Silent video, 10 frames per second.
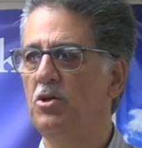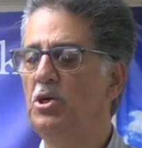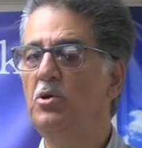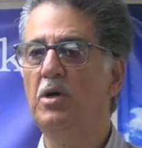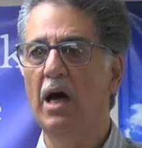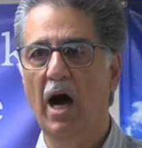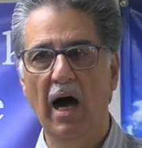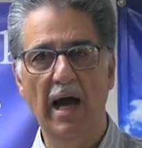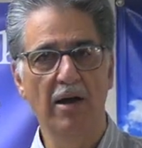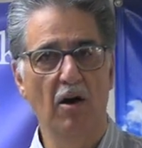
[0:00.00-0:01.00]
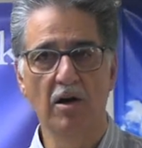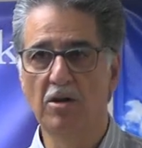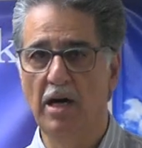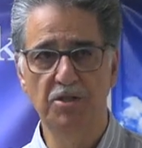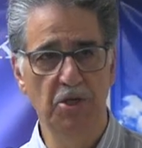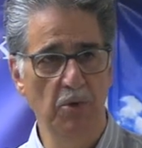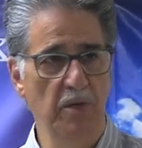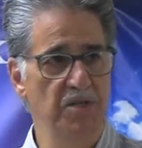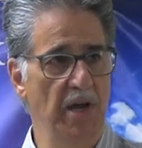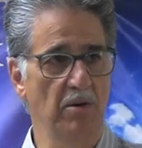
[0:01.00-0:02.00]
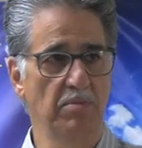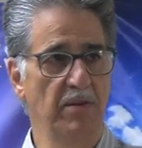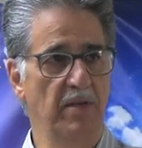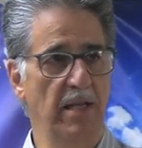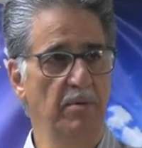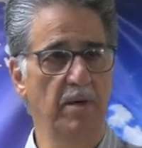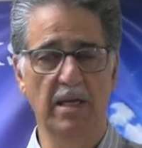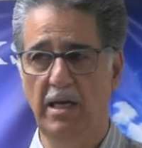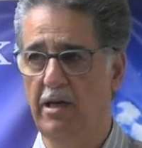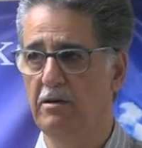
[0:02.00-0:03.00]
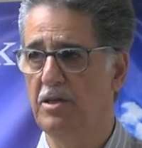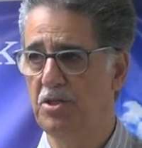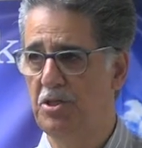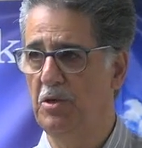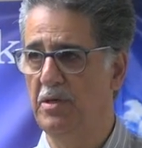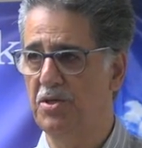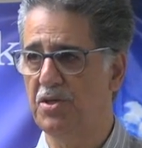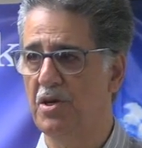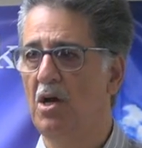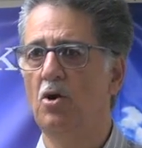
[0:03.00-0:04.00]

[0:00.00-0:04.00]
You and I are not Jewish. I don't believe that anybody here is Jewish.